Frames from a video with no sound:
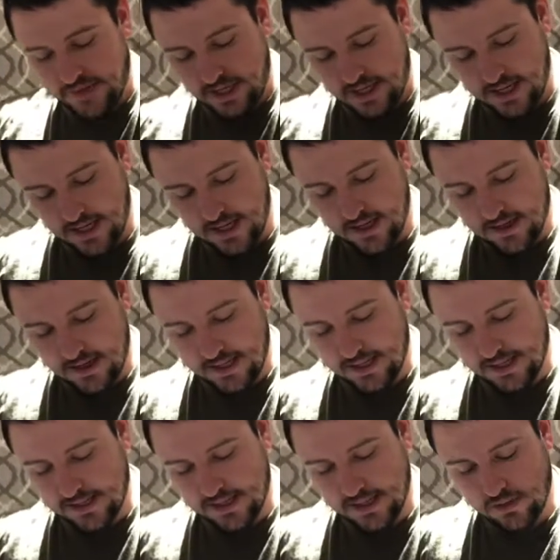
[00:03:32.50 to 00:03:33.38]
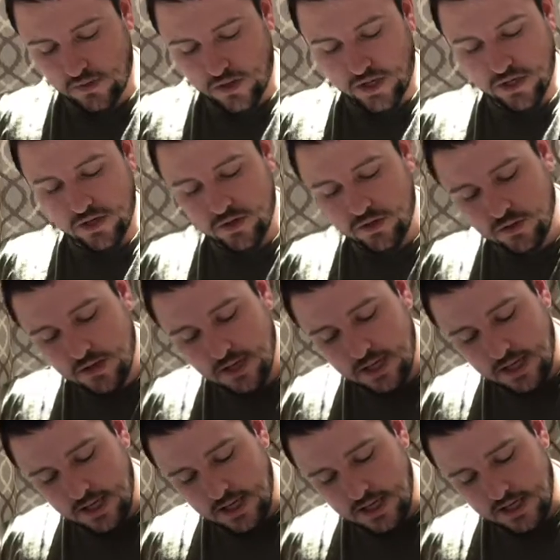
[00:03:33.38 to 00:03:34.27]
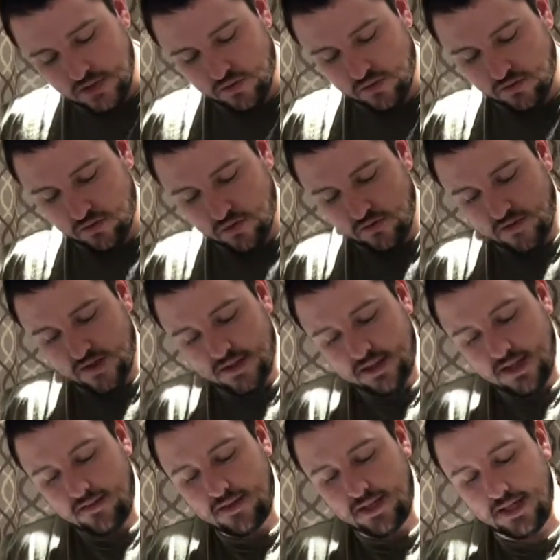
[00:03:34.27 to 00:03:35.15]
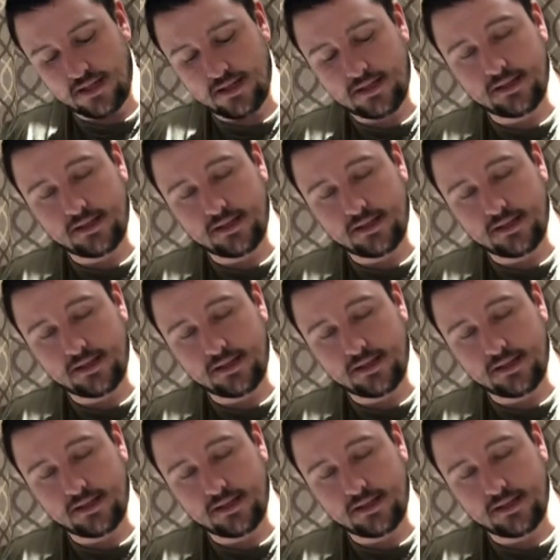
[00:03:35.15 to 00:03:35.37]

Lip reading: Okay, the next thing we're going to do is remove the safety.